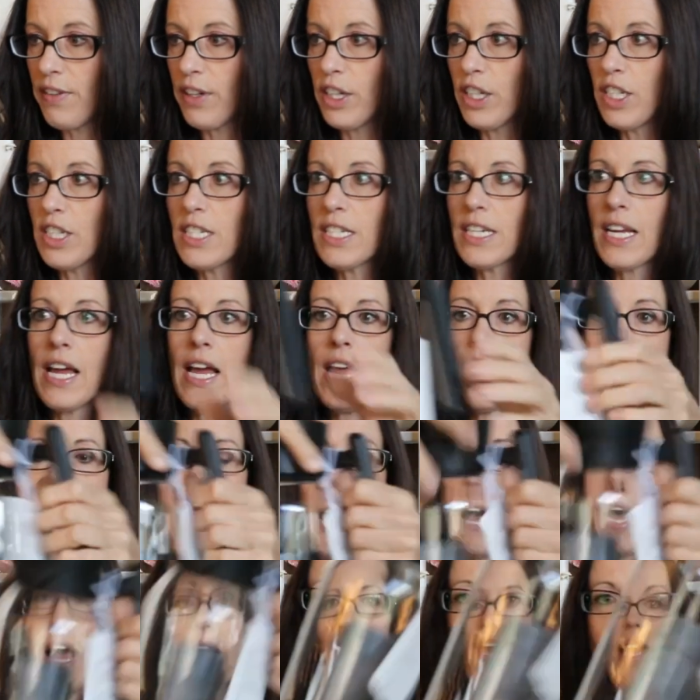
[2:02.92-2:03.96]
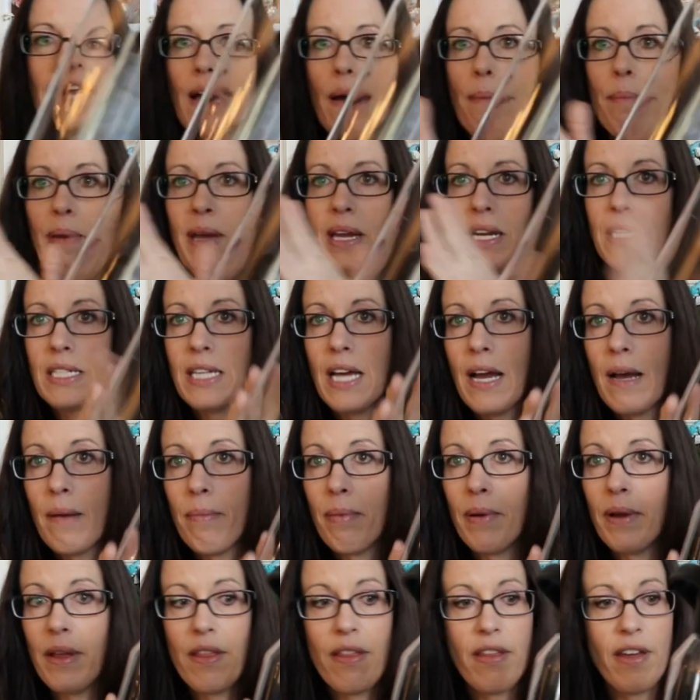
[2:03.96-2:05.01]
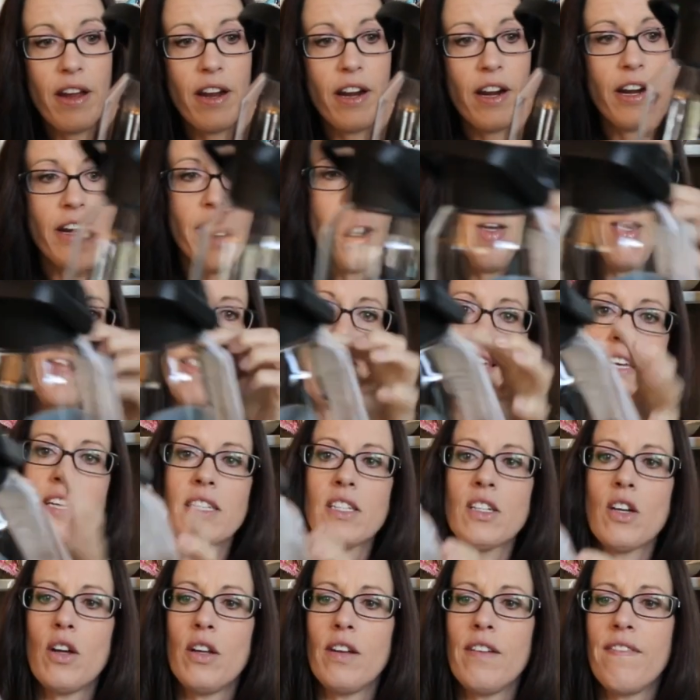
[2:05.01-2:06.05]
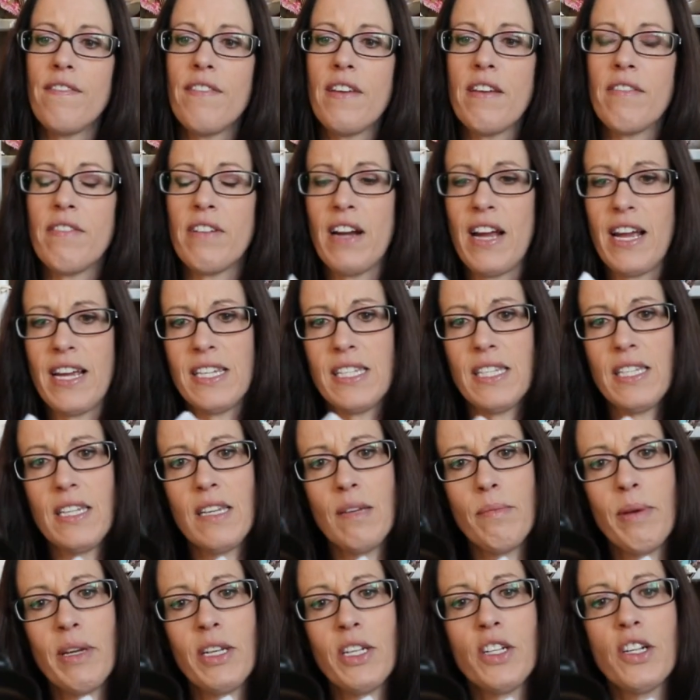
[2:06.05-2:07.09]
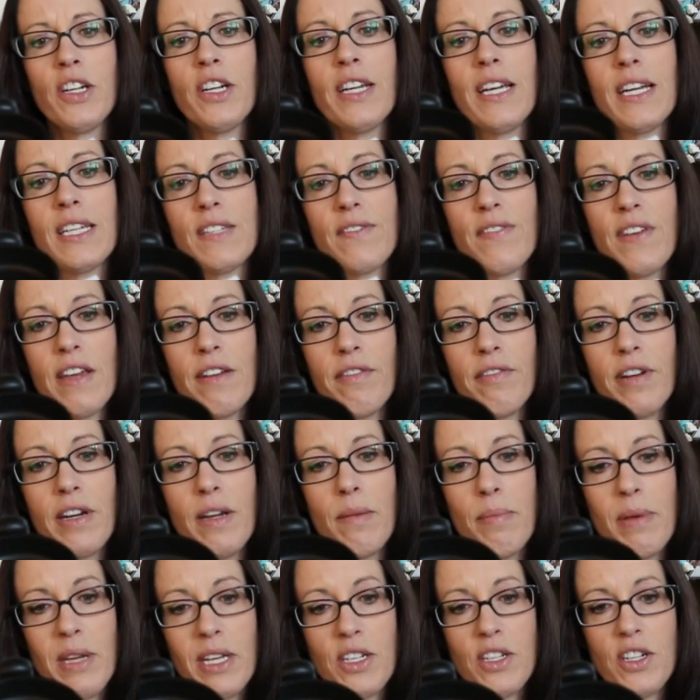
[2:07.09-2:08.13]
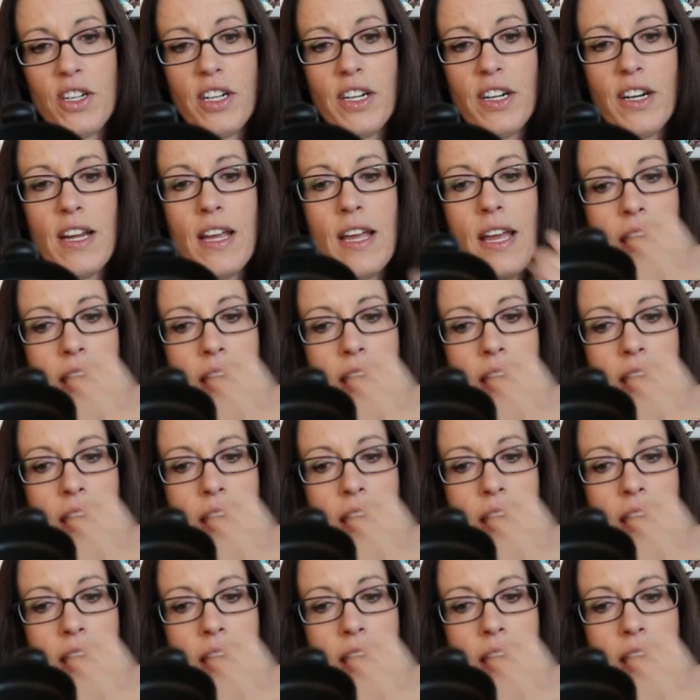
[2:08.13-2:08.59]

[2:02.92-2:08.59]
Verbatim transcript: first. I picked up their, I think it's called a favorite iced tea pitcher. Yes, favorite pitcher.